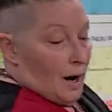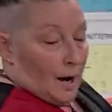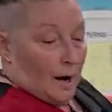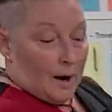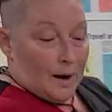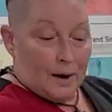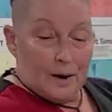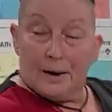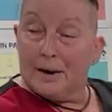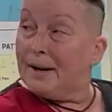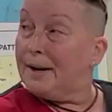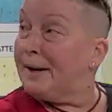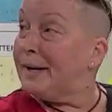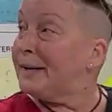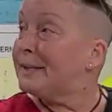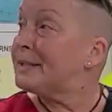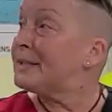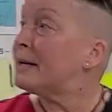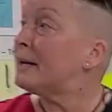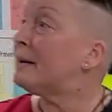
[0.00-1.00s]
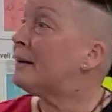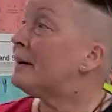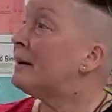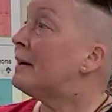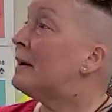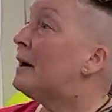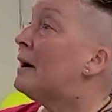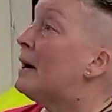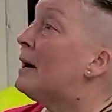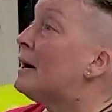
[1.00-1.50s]
All right,
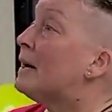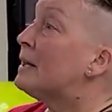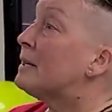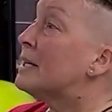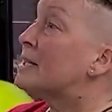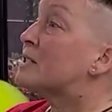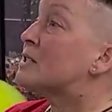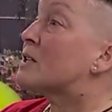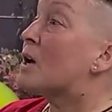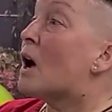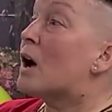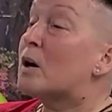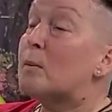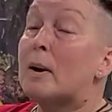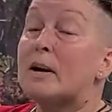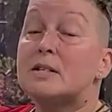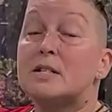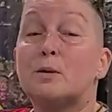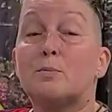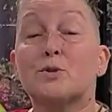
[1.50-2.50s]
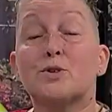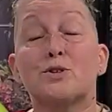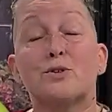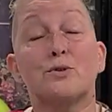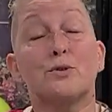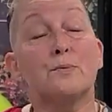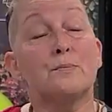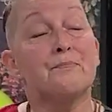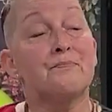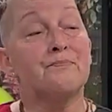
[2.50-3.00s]
let's talk about deeper true.